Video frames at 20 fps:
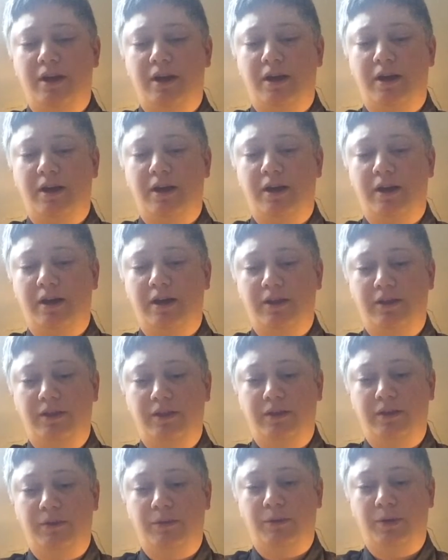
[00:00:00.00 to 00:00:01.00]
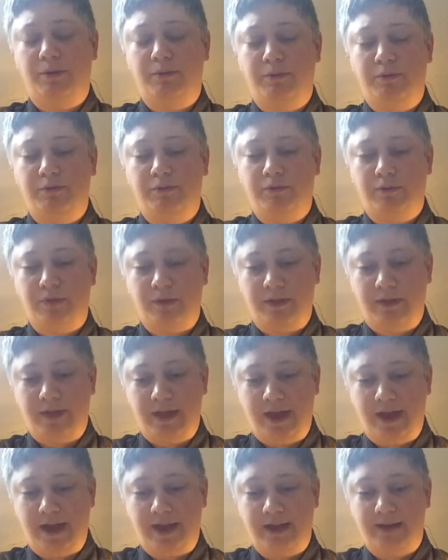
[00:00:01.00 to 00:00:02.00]
And the one before
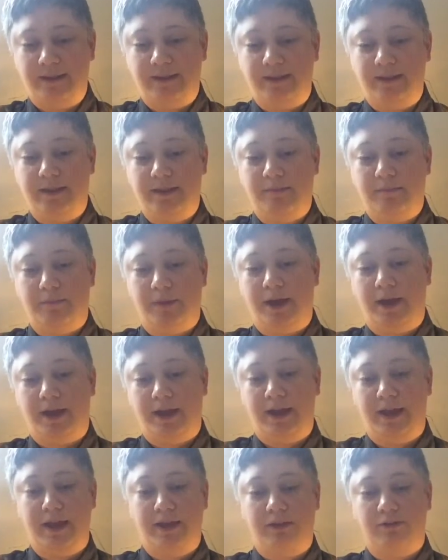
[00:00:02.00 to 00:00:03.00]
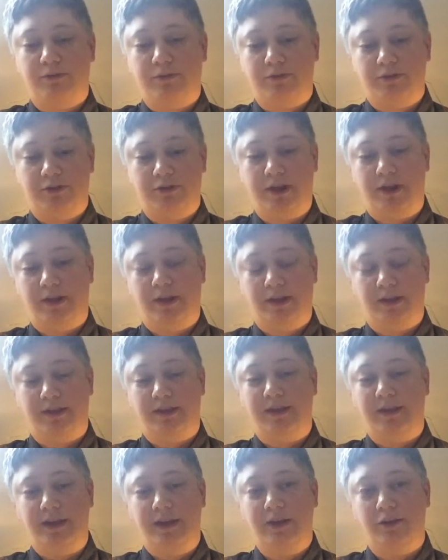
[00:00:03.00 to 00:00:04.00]
that, my hands were shaking
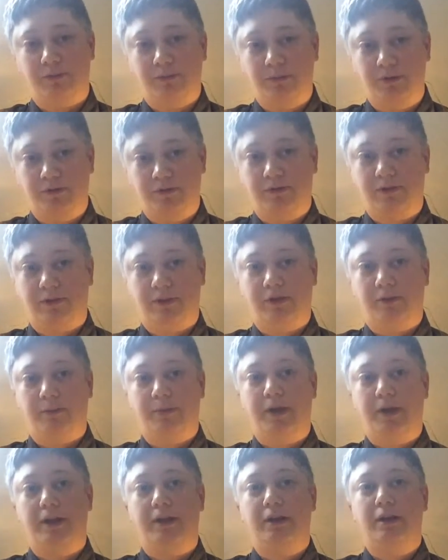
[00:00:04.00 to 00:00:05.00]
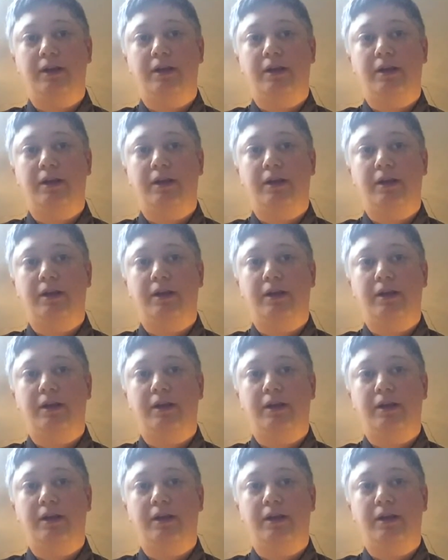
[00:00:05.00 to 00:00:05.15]
and the needle moved a little bit.